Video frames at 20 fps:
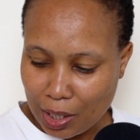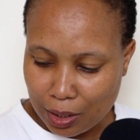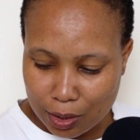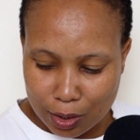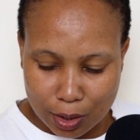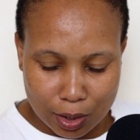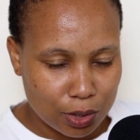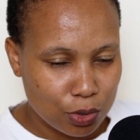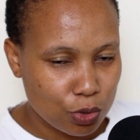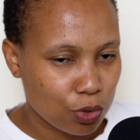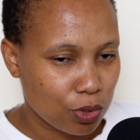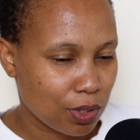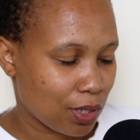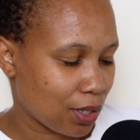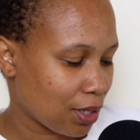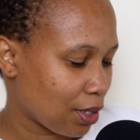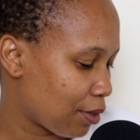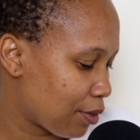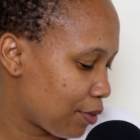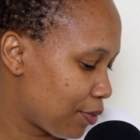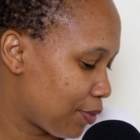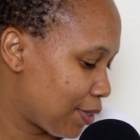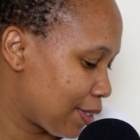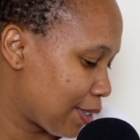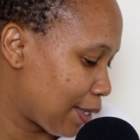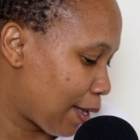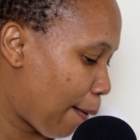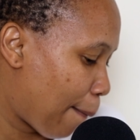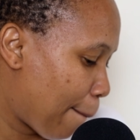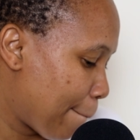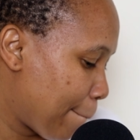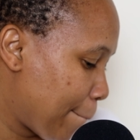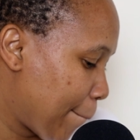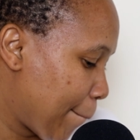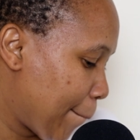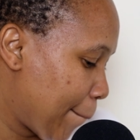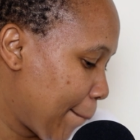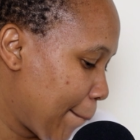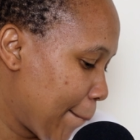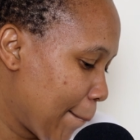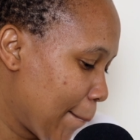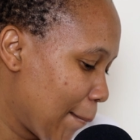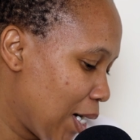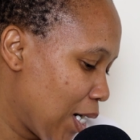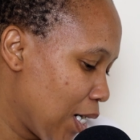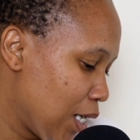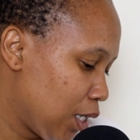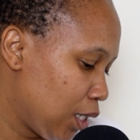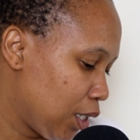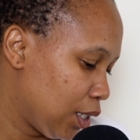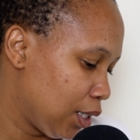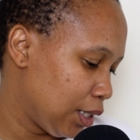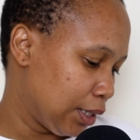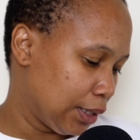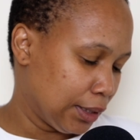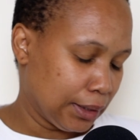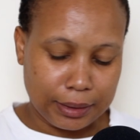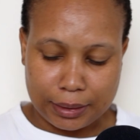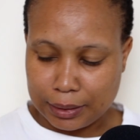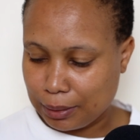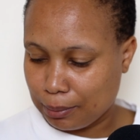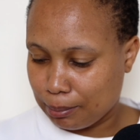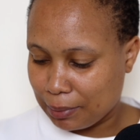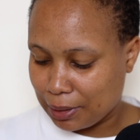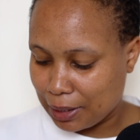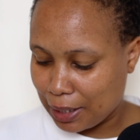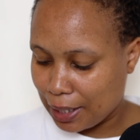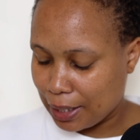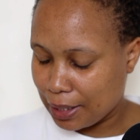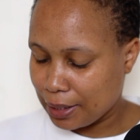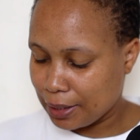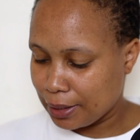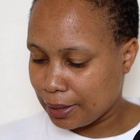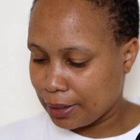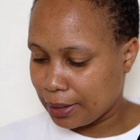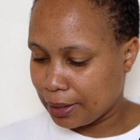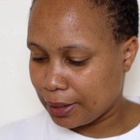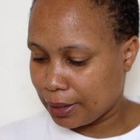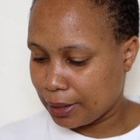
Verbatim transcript: get yourself some some nice